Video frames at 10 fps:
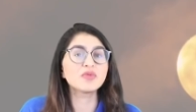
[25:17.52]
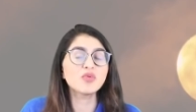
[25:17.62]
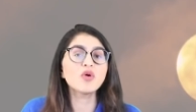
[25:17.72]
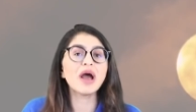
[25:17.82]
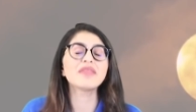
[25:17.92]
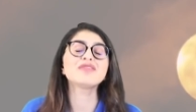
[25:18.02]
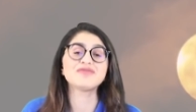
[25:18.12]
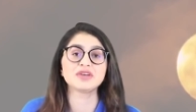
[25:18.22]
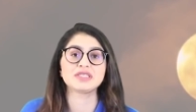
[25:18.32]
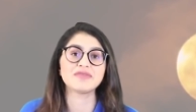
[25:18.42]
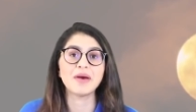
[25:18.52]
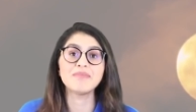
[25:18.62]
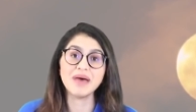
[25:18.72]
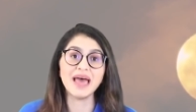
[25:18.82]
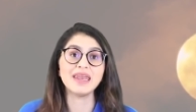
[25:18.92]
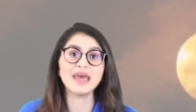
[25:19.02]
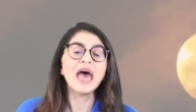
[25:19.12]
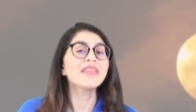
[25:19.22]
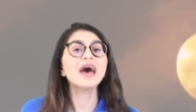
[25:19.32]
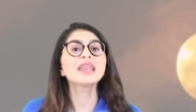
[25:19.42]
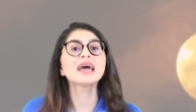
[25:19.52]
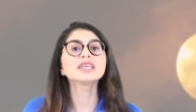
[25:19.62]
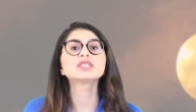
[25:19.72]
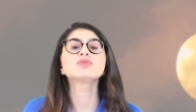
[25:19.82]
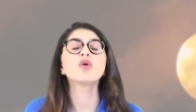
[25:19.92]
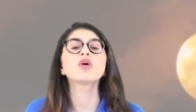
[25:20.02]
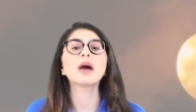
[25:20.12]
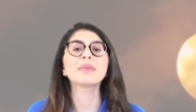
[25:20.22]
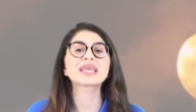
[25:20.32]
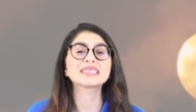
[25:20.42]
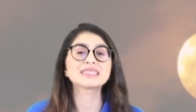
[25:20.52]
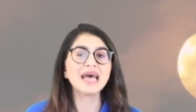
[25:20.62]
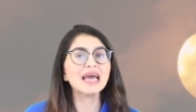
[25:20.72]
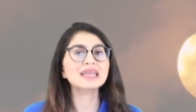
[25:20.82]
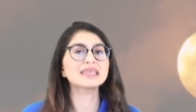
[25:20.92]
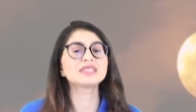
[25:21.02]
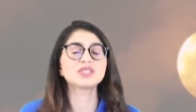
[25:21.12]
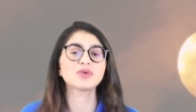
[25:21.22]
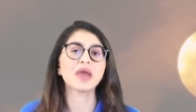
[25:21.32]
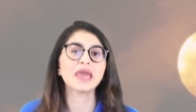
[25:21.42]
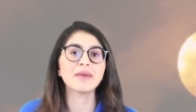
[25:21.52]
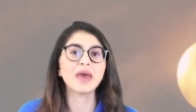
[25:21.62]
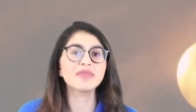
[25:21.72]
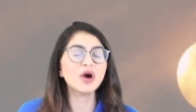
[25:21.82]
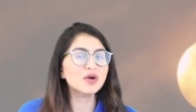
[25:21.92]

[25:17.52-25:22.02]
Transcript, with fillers: the wall and the foot of her bed. That night, she woke up at a exactly 2 a.m. and the